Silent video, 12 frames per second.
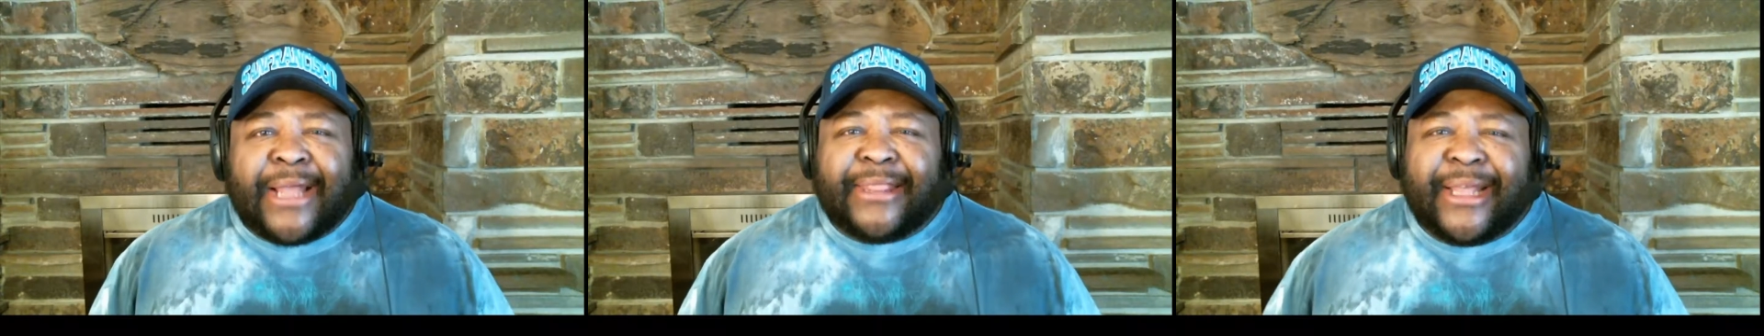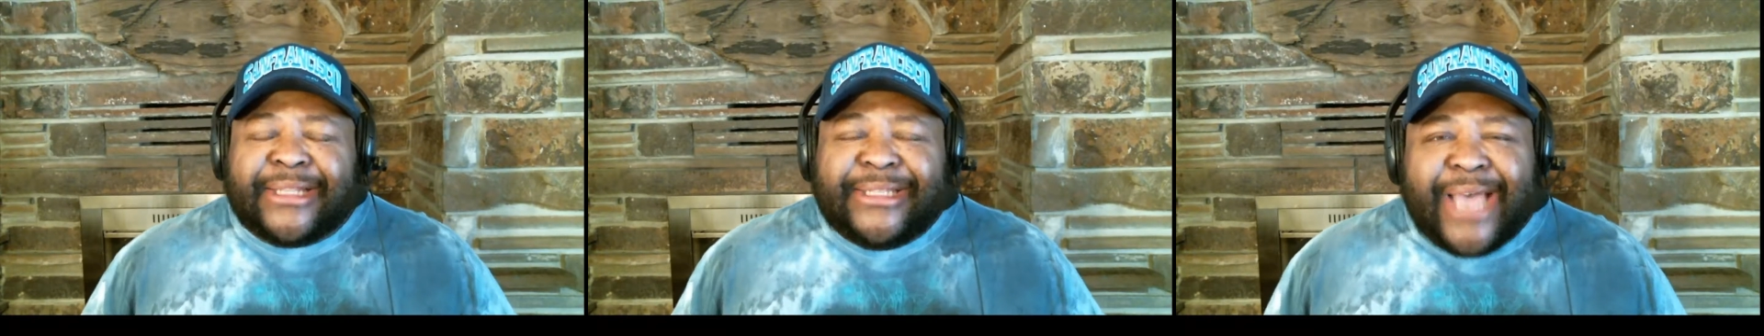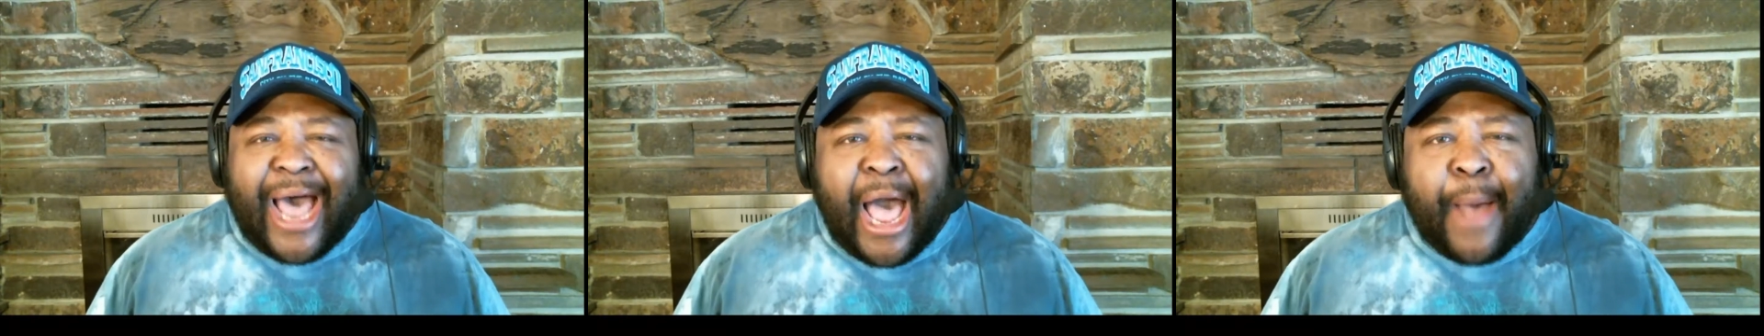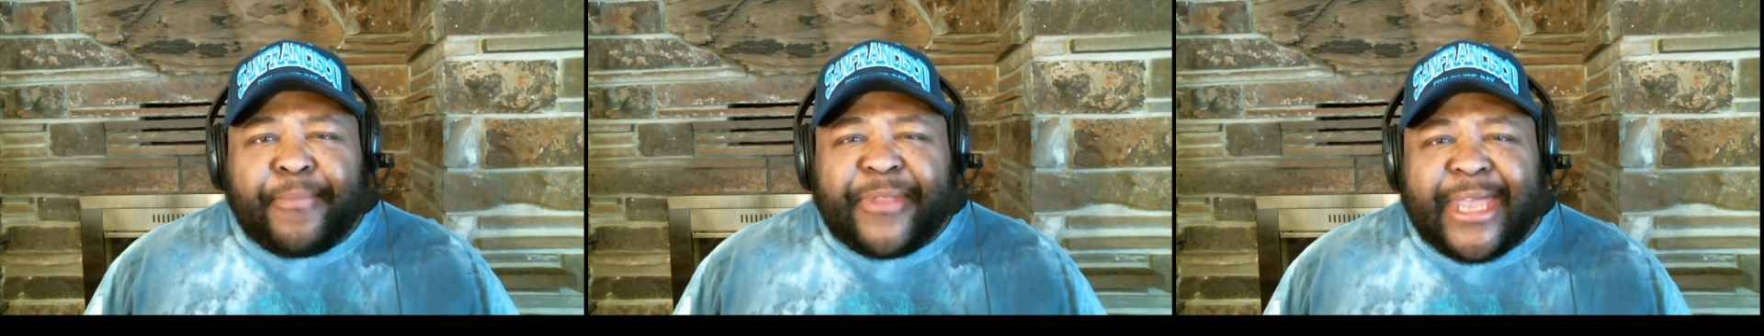The
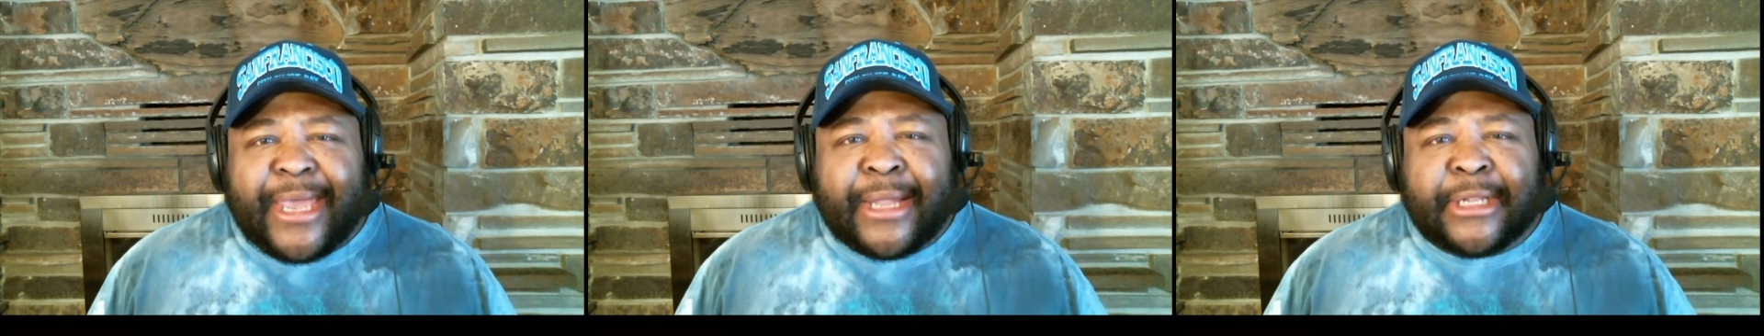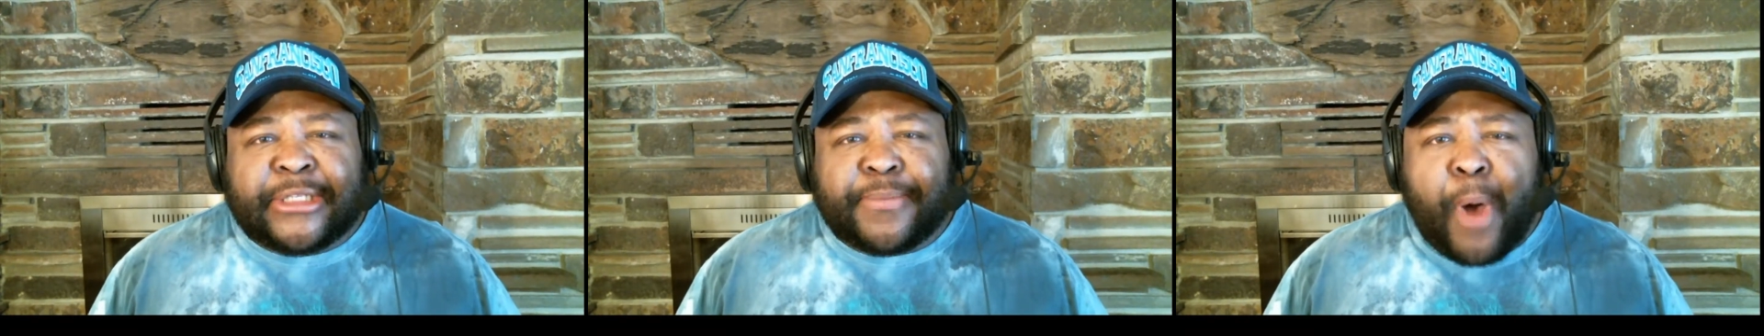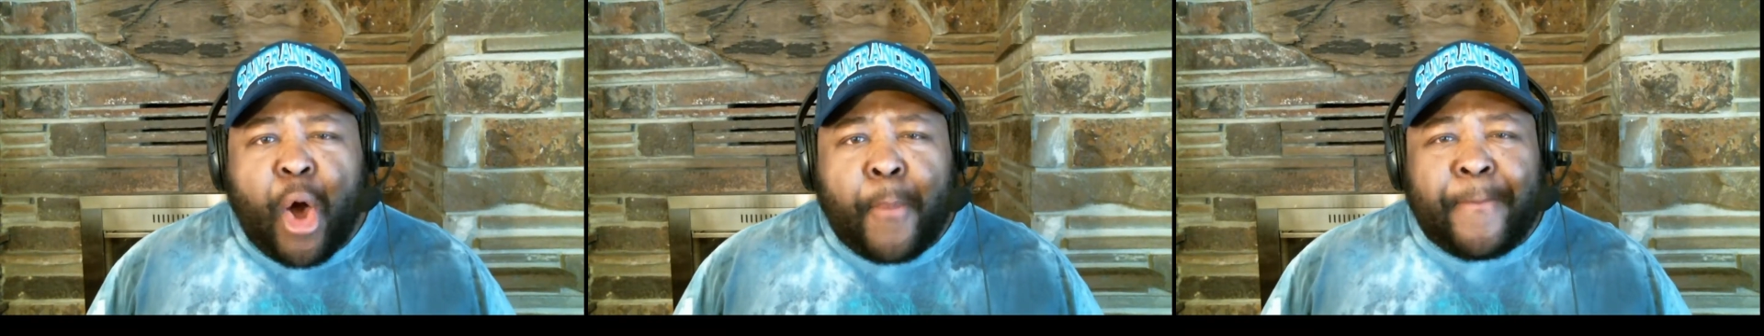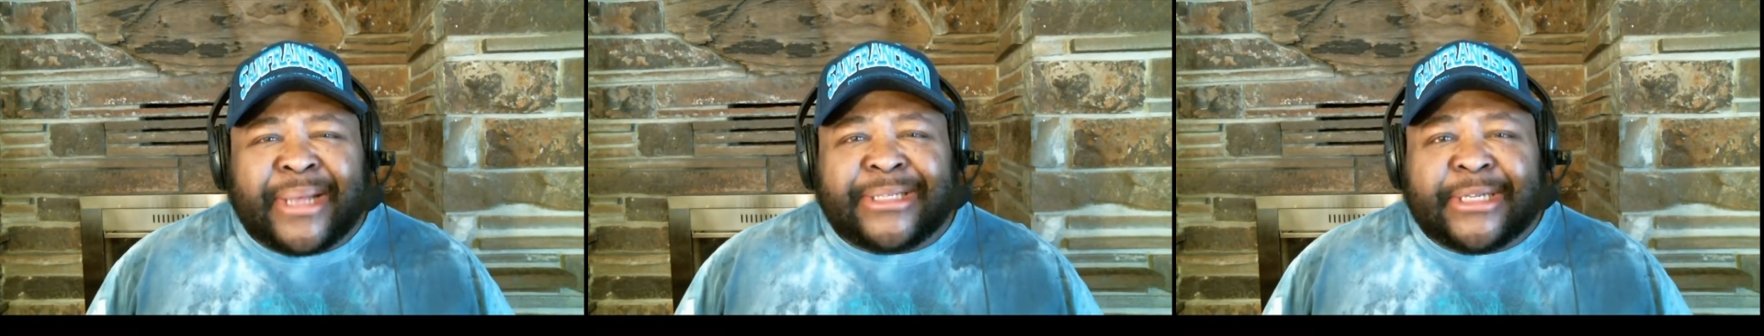top 10
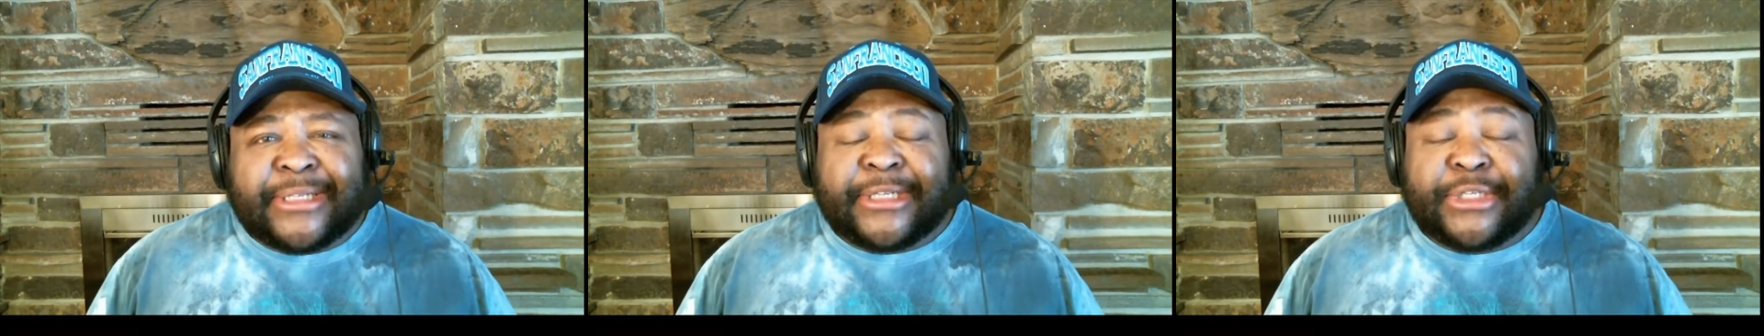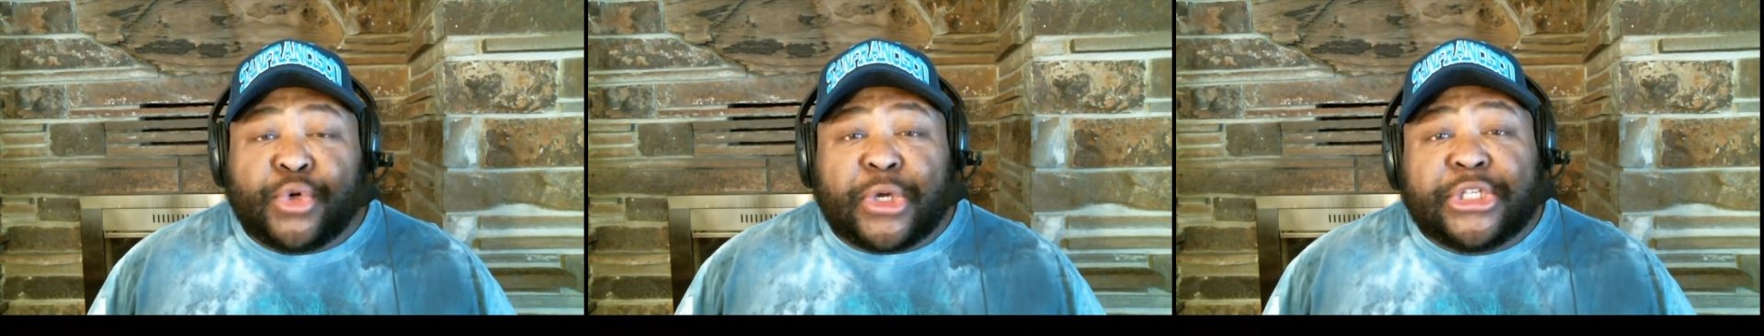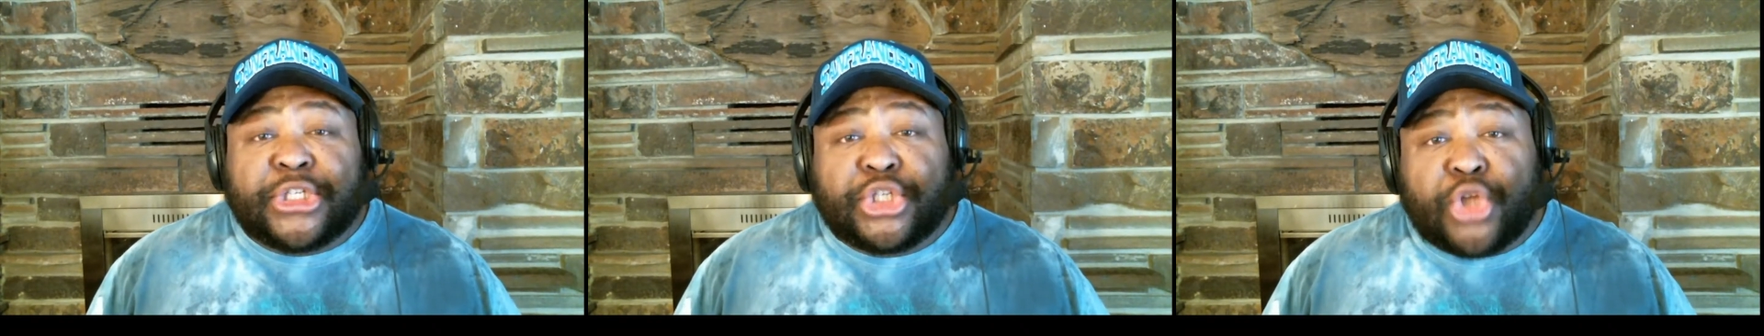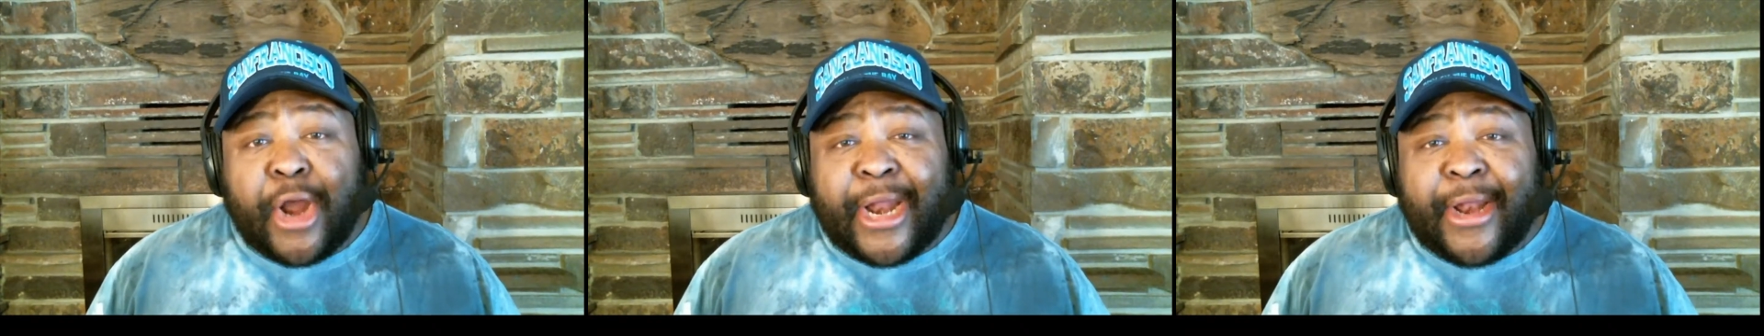small businesses you can
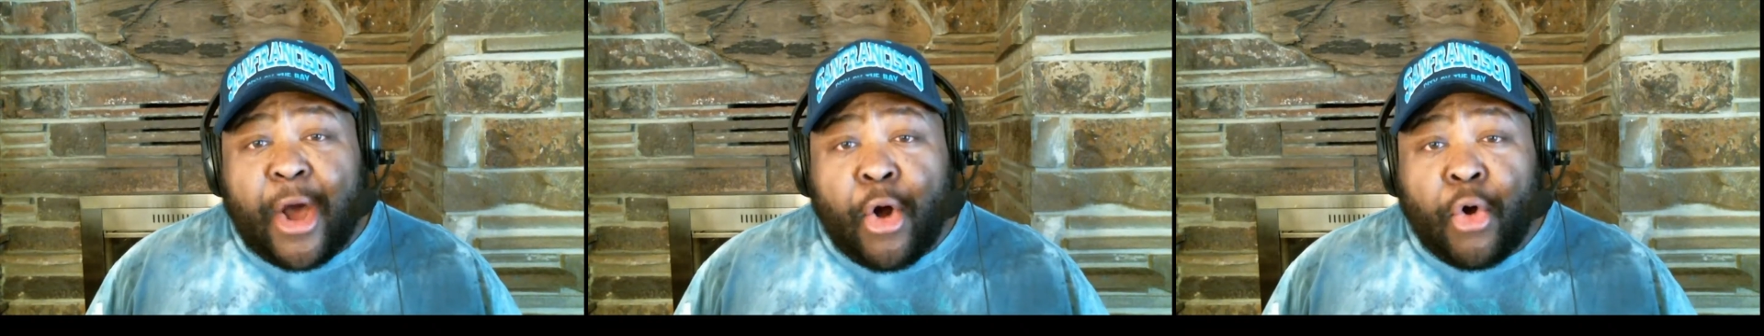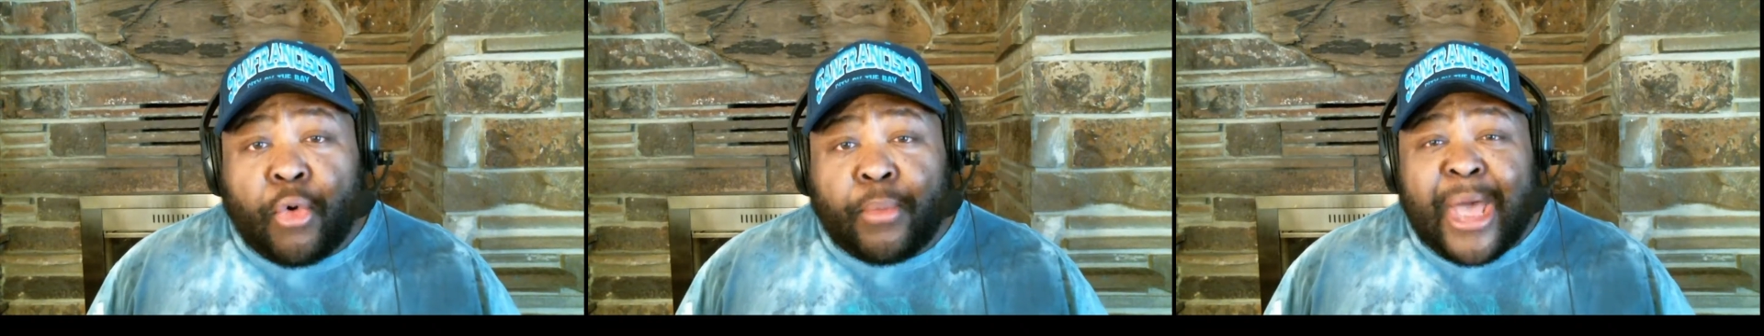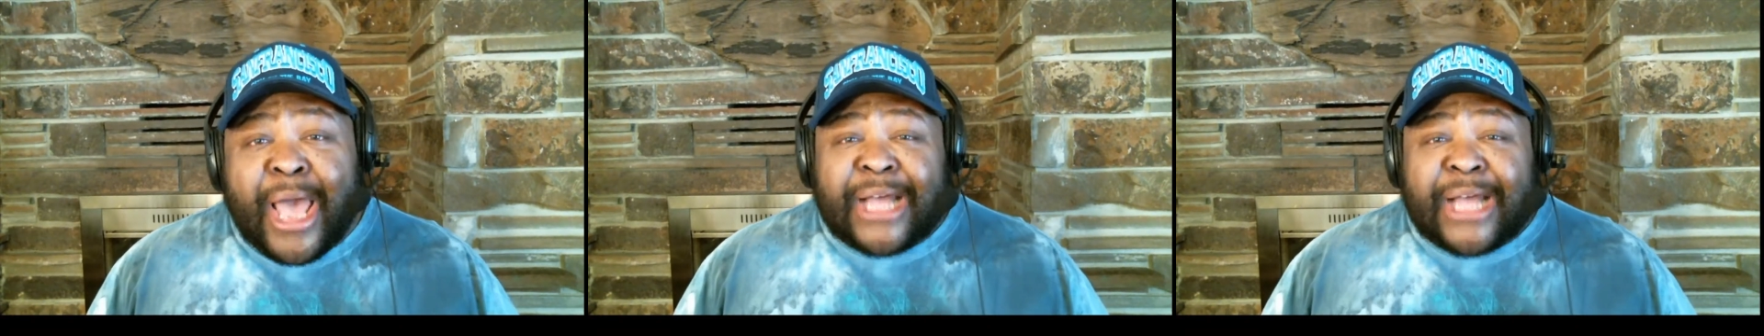start at home